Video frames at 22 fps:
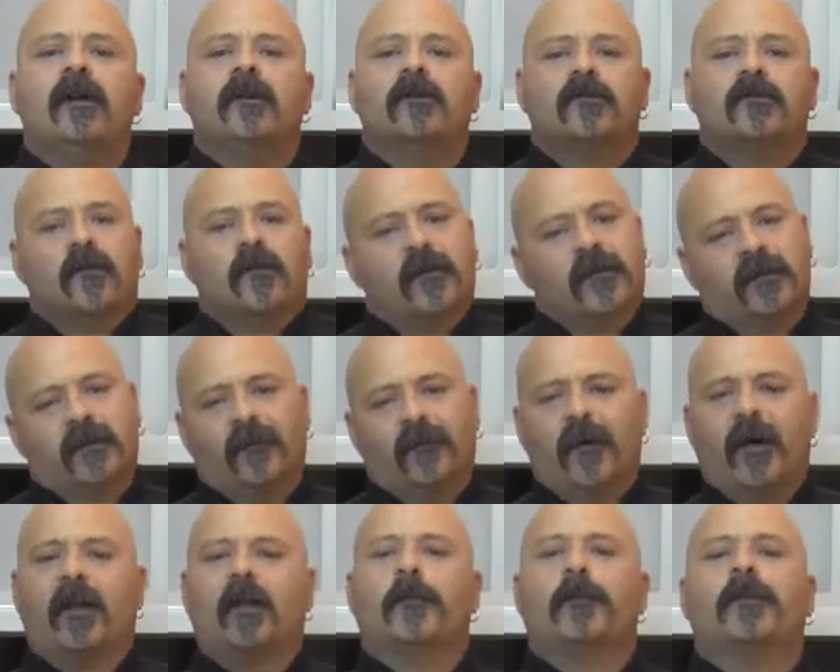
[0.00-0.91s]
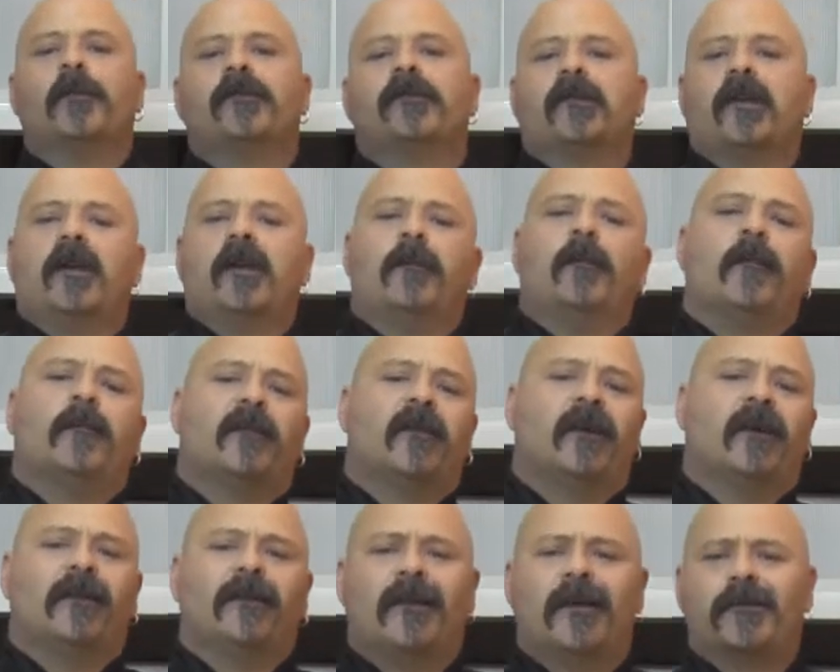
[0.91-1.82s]
So the developers came up
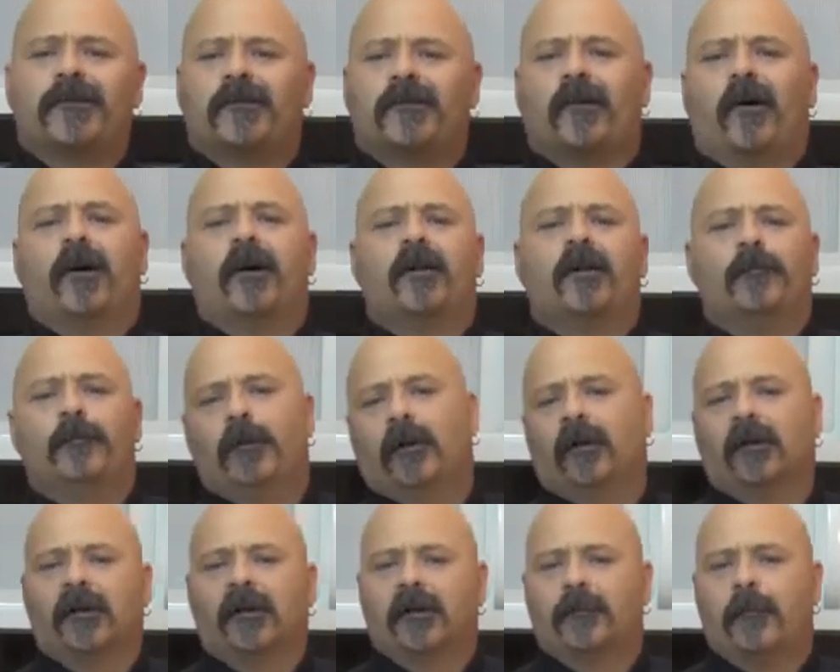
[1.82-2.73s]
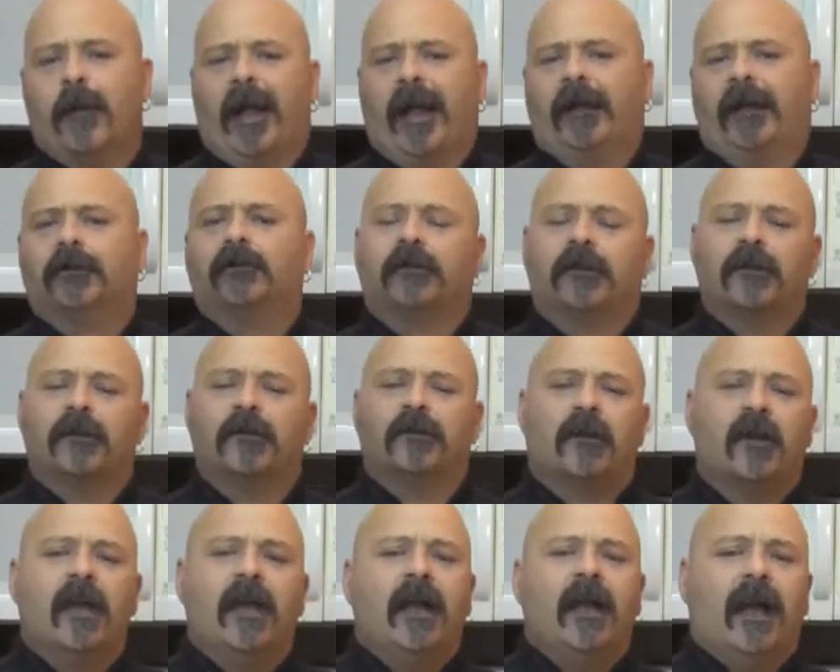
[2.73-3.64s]
there, they started building
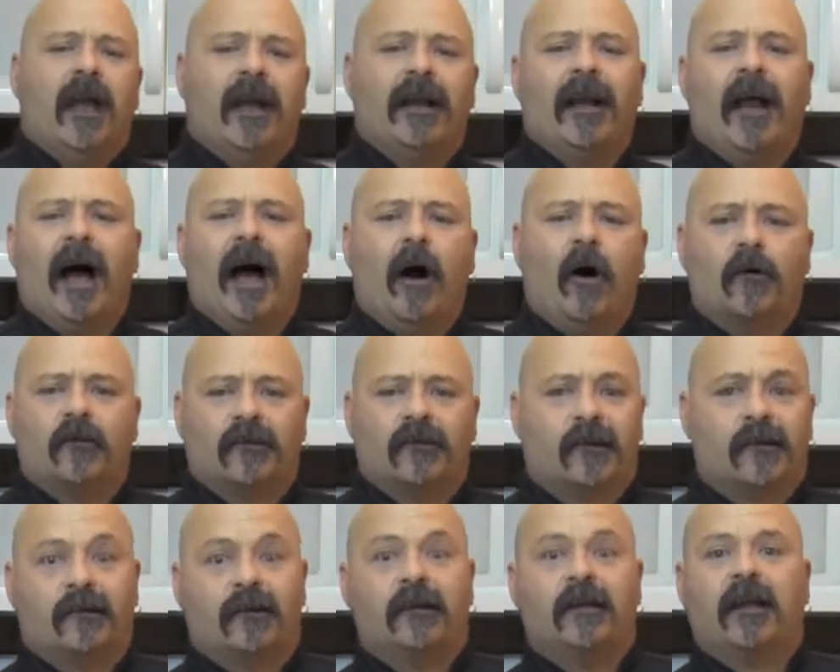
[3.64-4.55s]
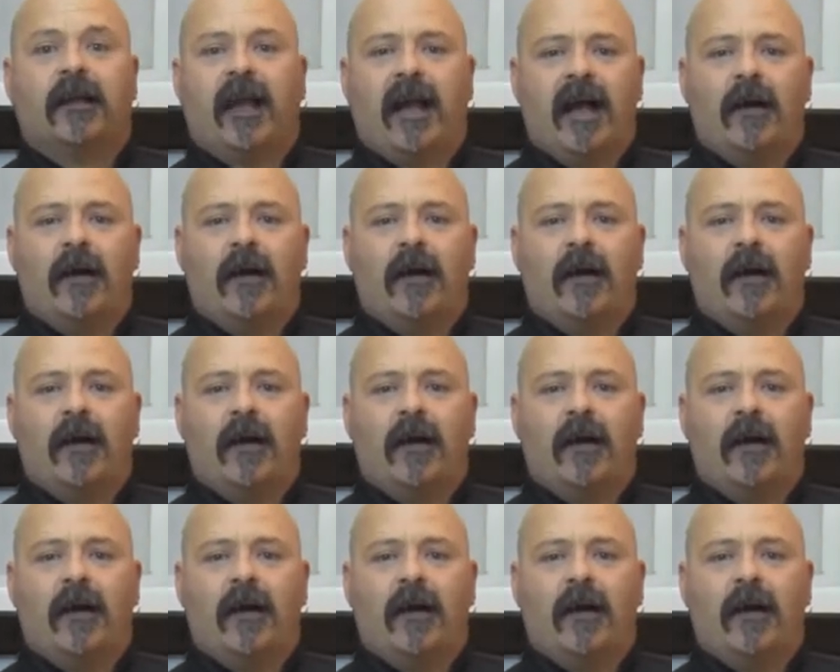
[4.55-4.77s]
mansions, and houses and